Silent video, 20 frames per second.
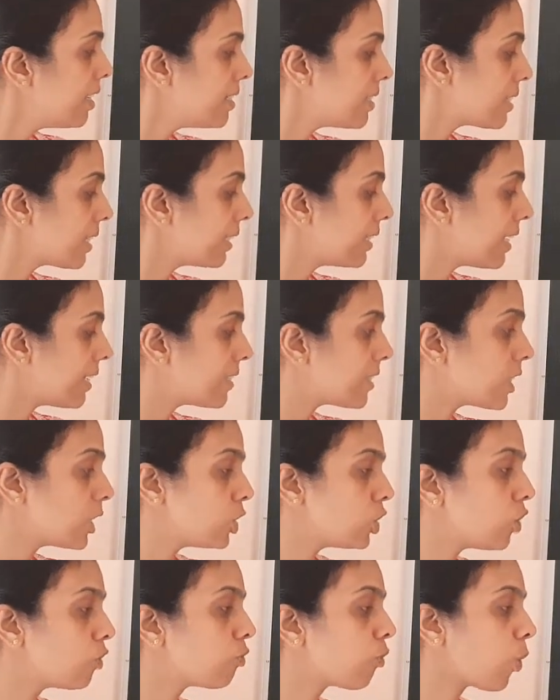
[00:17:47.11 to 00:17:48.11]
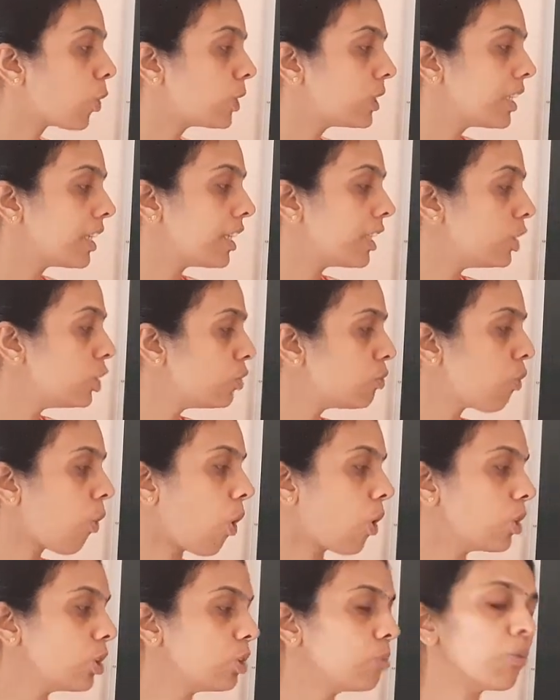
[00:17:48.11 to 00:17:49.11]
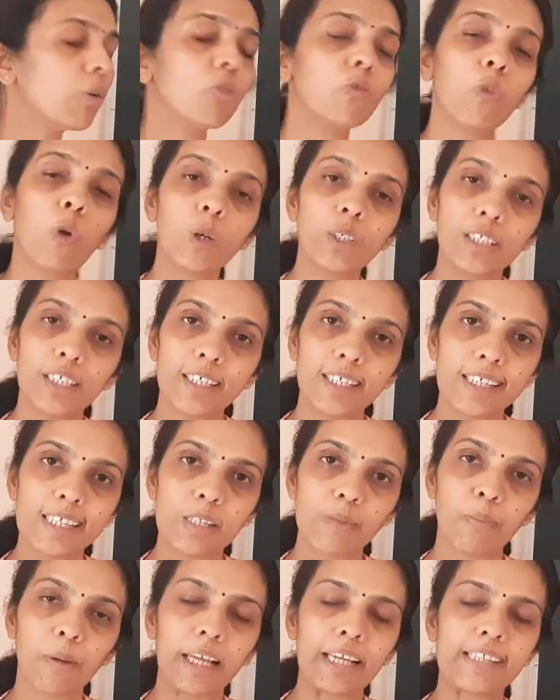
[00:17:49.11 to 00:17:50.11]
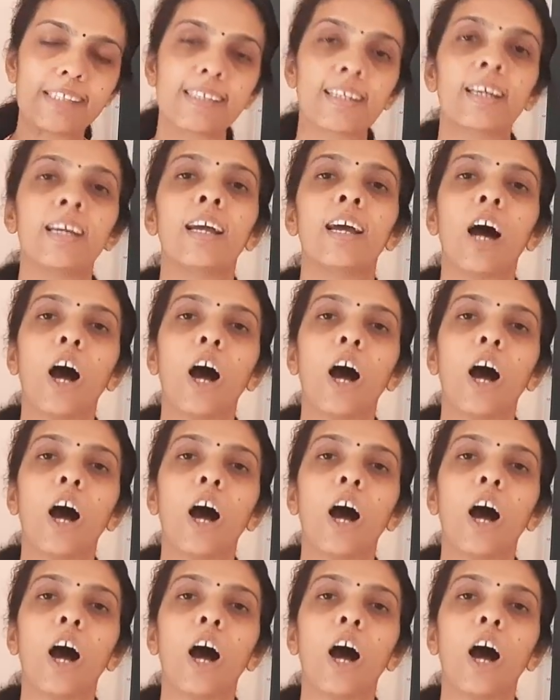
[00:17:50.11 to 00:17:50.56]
See, density of water into volume of water displaced.